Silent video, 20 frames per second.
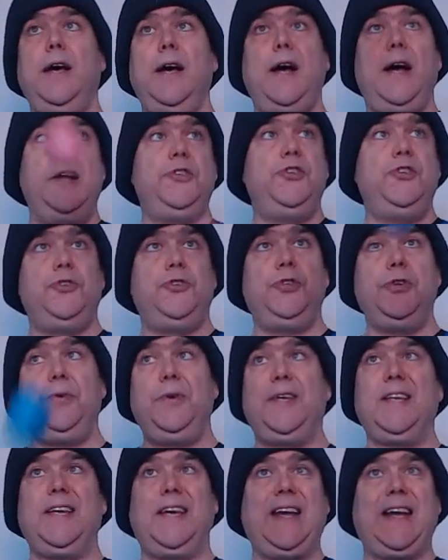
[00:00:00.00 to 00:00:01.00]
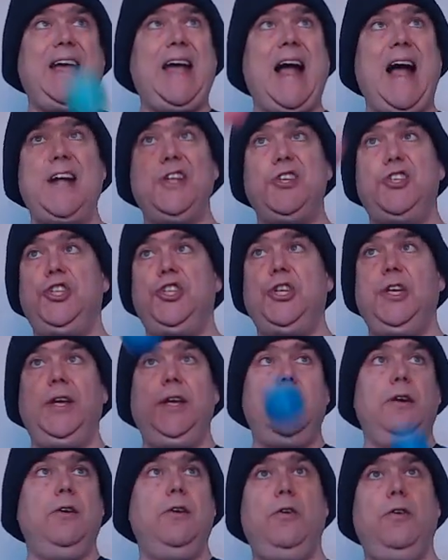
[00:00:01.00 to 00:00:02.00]
and you're doing the
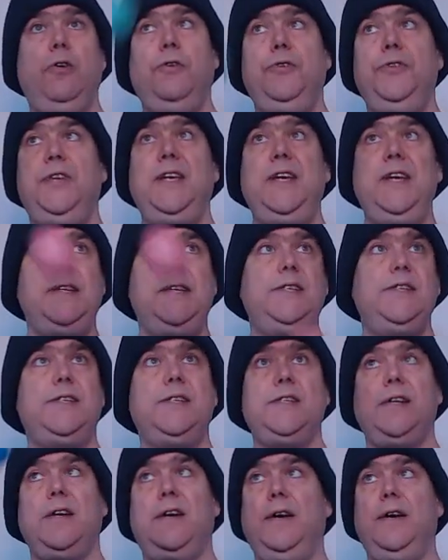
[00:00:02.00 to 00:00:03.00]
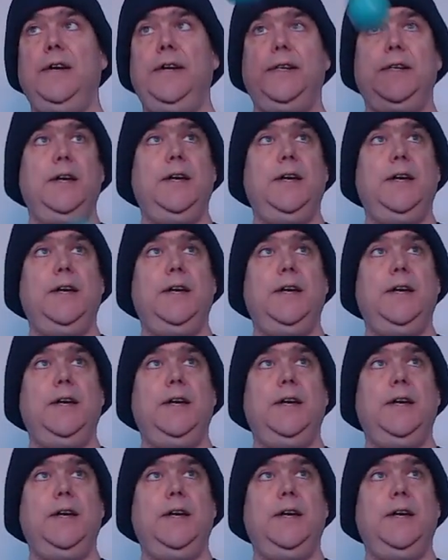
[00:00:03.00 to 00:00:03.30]
catching on the inside.